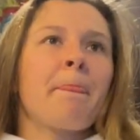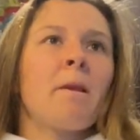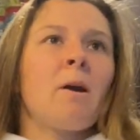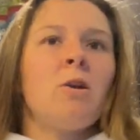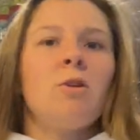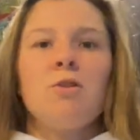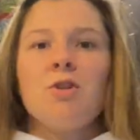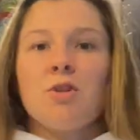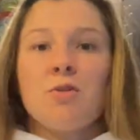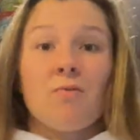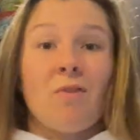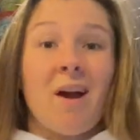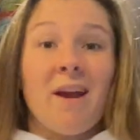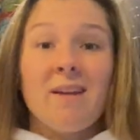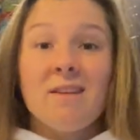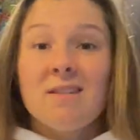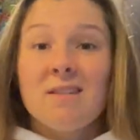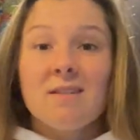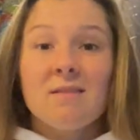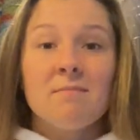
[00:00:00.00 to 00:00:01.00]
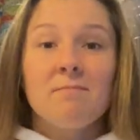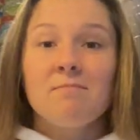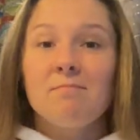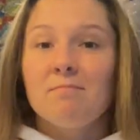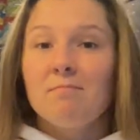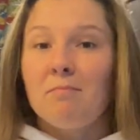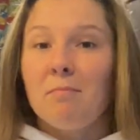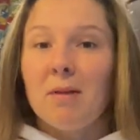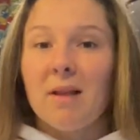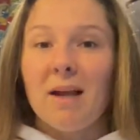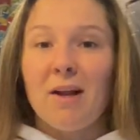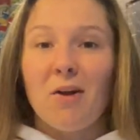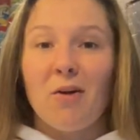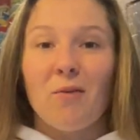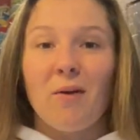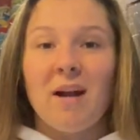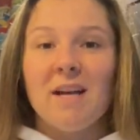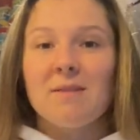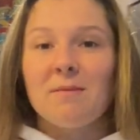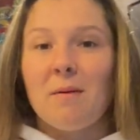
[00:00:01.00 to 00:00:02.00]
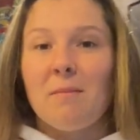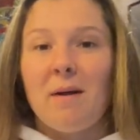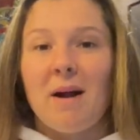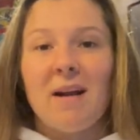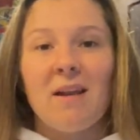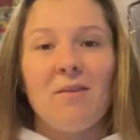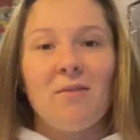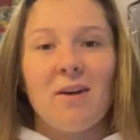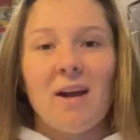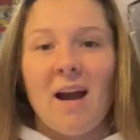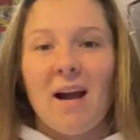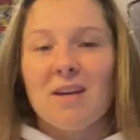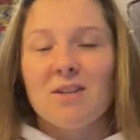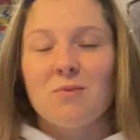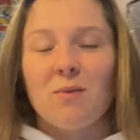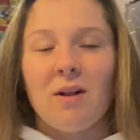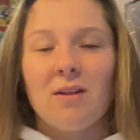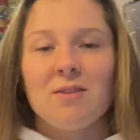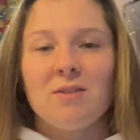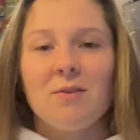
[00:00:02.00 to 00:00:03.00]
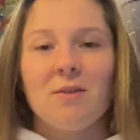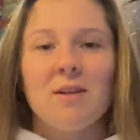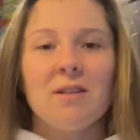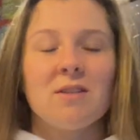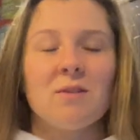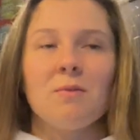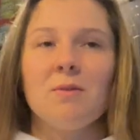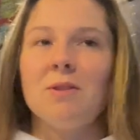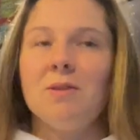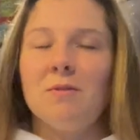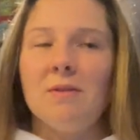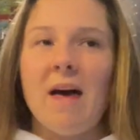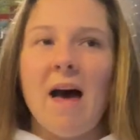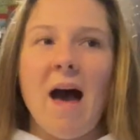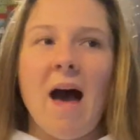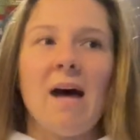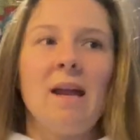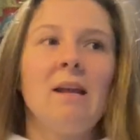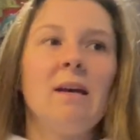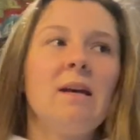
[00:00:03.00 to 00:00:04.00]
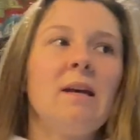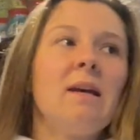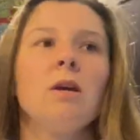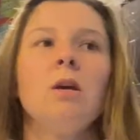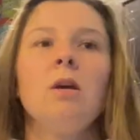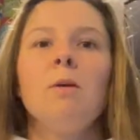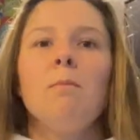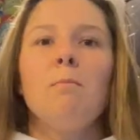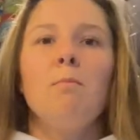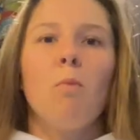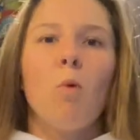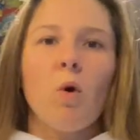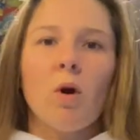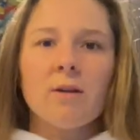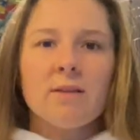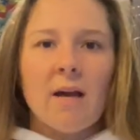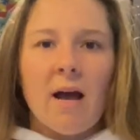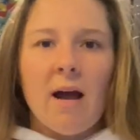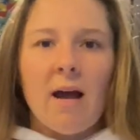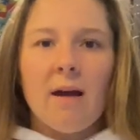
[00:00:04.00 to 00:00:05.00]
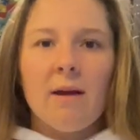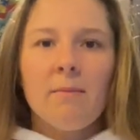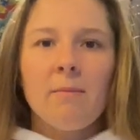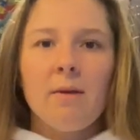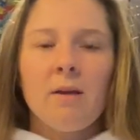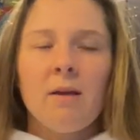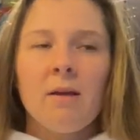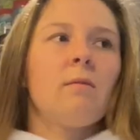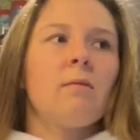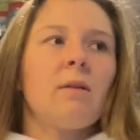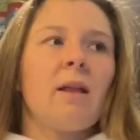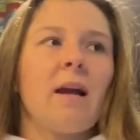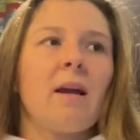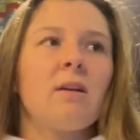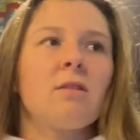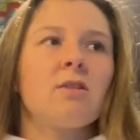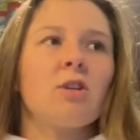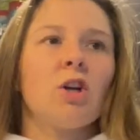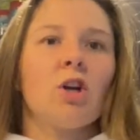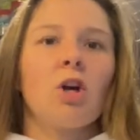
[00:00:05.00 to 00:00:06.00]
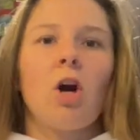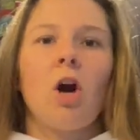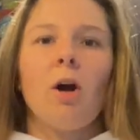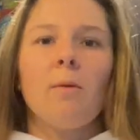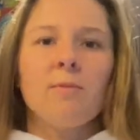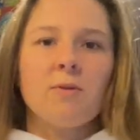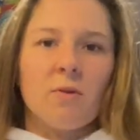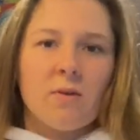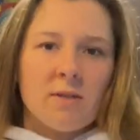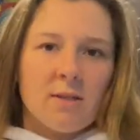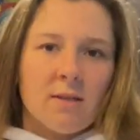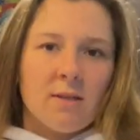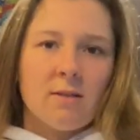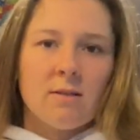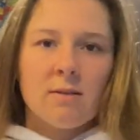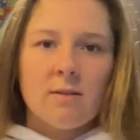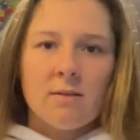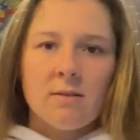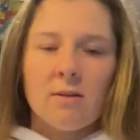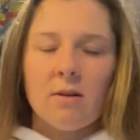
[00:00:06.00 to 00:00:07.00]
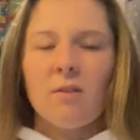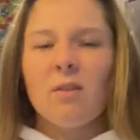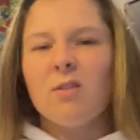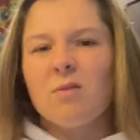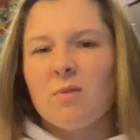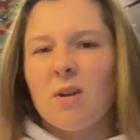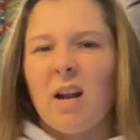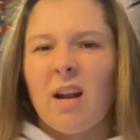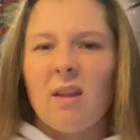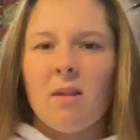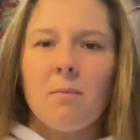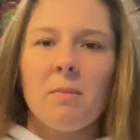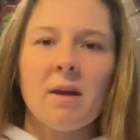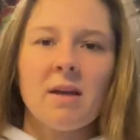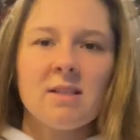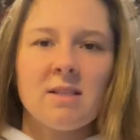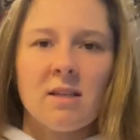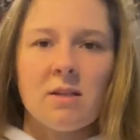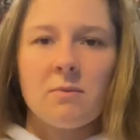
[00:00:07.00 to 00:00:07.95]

just rice, plain old rice. My body reacts well to it. So we'll do that. More time, like certain carb sources. So those are kind of the biggest things